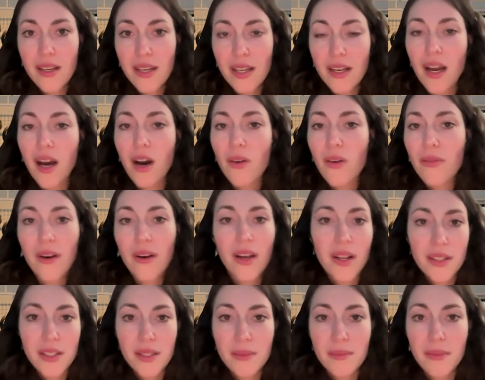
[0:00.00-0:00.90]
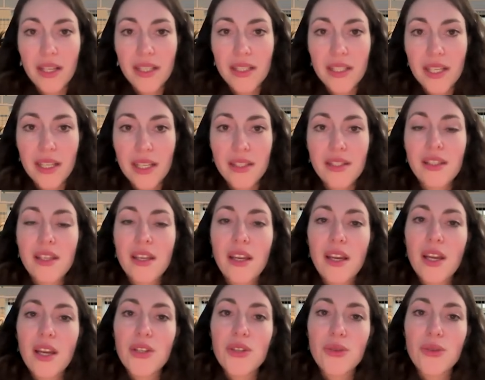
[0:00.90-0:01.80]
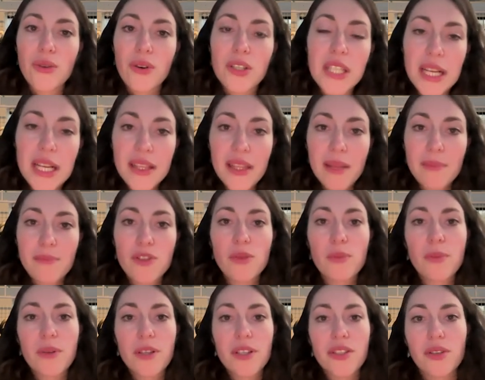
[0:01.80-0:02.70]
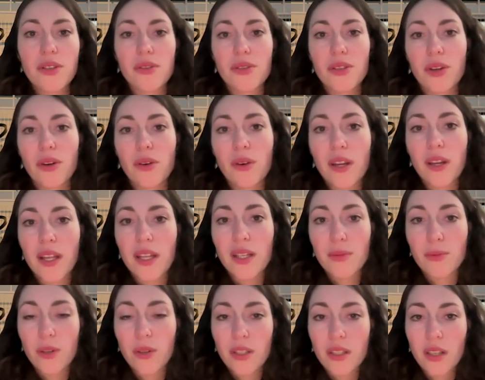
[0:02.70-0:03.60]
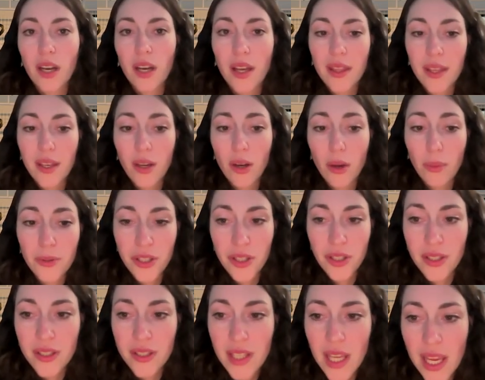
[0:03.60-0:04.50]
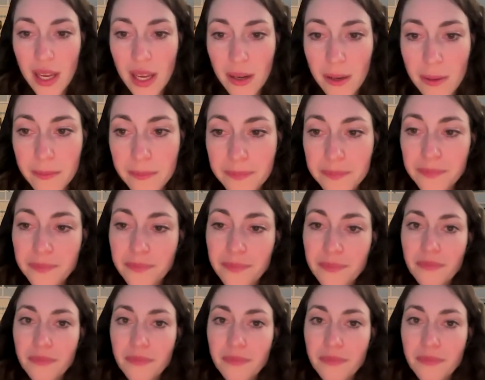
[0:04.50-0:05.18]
in how far does it make sense to connect them to Personio and what are the options here.